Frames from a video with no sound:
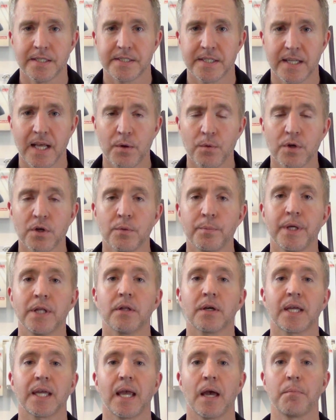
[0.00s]
today we're going to be
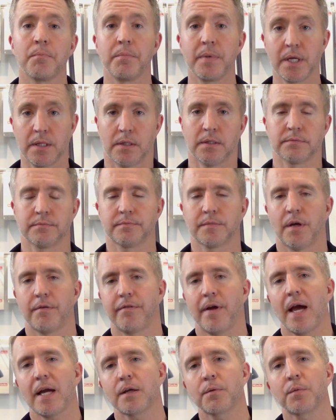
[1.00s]
looking at Miele, a
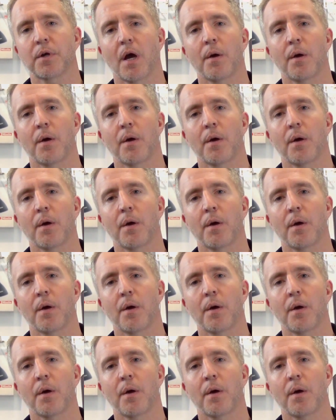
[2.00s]
vacuum